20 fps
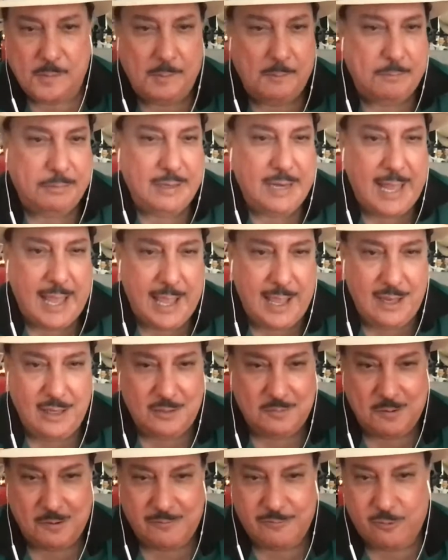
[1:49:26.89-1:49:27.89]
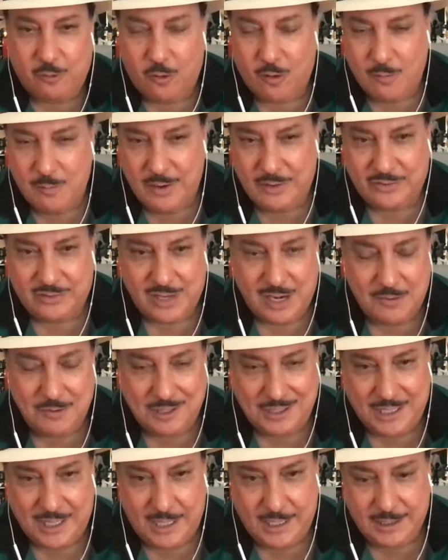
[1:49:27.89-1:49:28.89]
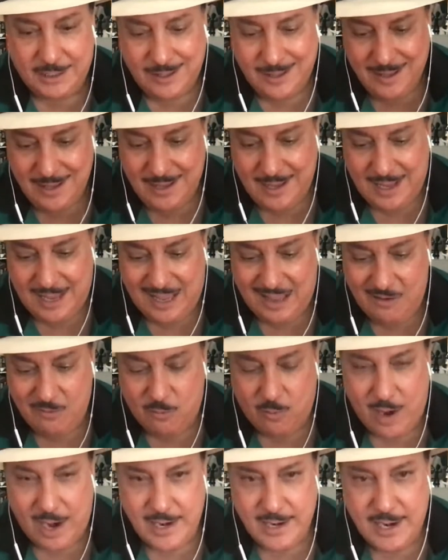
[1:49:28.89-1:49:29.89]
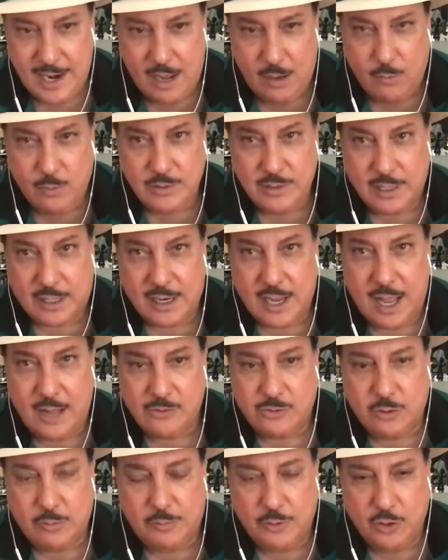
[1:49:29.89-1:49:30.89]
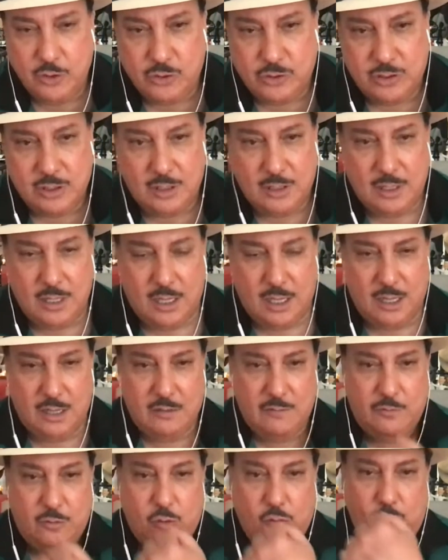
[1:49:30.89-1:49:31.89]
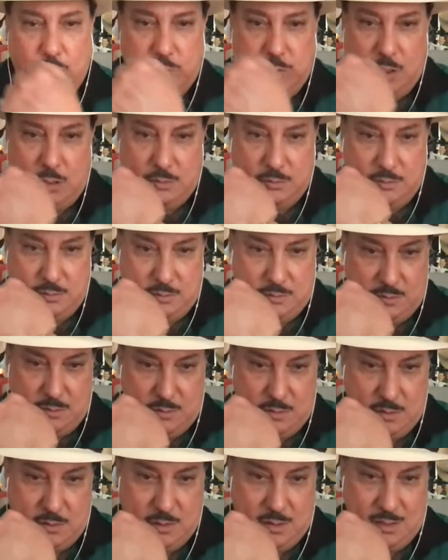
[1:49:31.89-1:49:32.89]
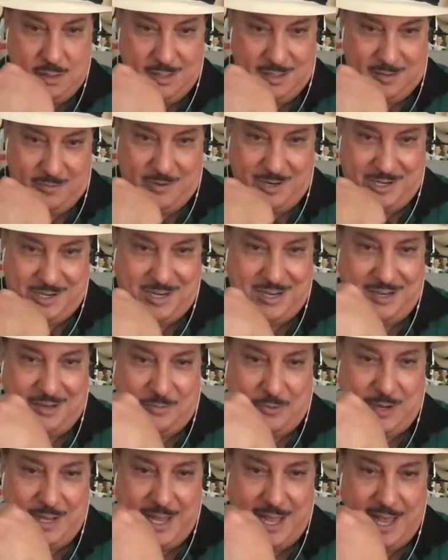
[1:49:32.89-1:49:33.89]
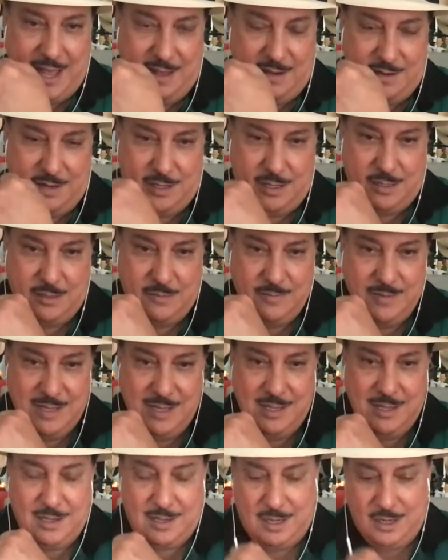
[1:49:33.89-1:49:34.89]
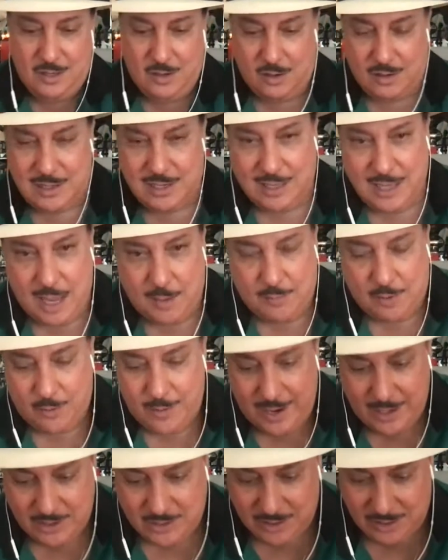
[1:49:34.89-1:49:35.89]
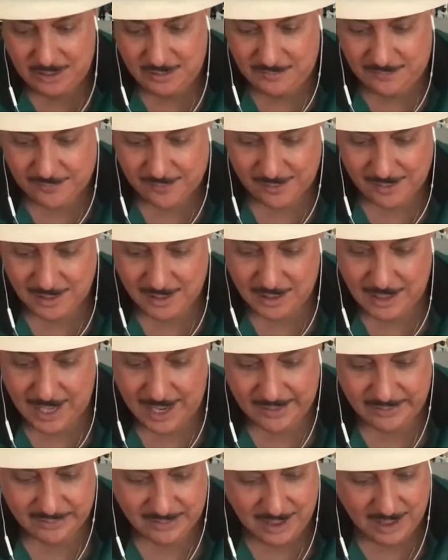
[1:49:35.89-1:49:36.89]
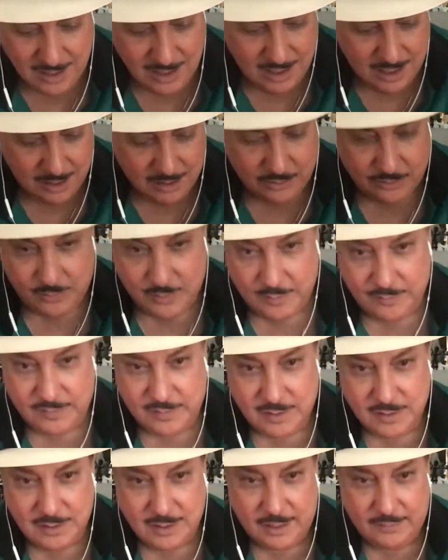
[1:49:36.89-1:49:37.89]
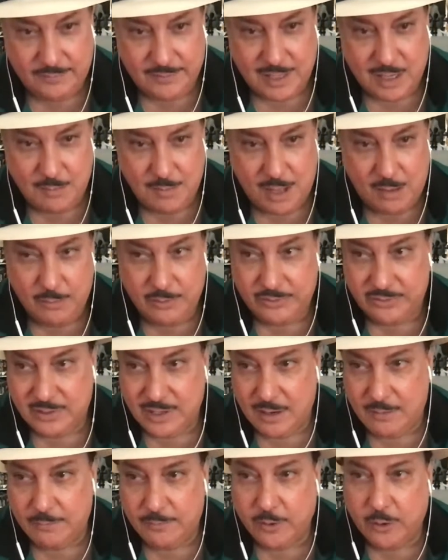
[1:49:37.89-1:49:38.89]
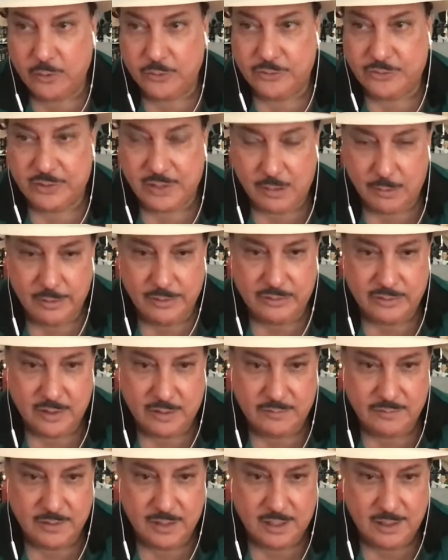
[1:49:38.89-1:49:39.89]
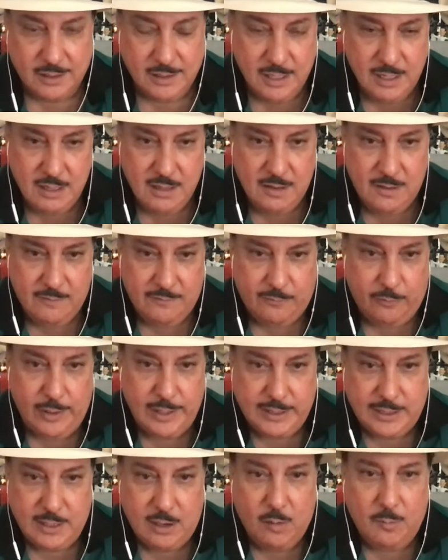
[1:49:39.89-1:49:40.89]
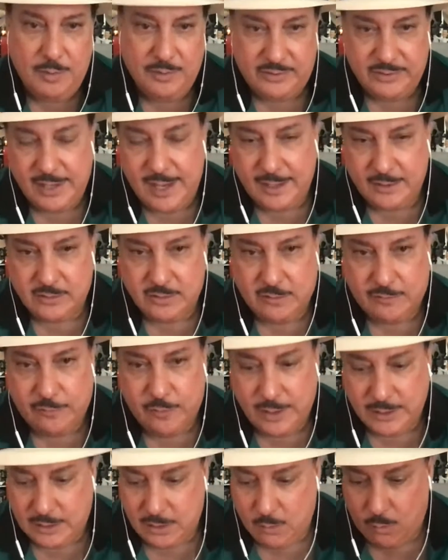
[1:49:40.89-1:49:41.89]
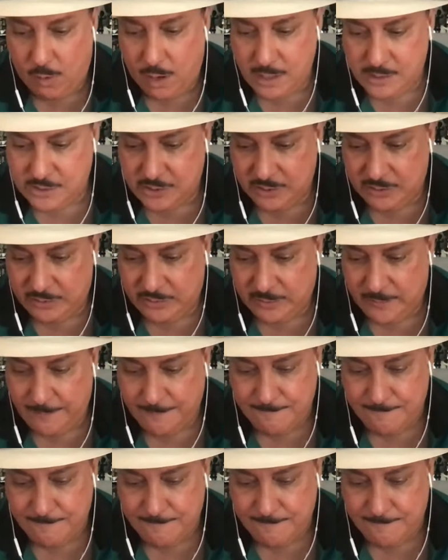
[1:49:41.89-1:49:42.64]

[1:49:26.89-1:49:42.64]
plays, performance, and everything. And right now, with the contribution of Hublot, which is, we had a collaboration for the last 10 years. They've come out with several series of the Fuente Opus X or Fuente watches,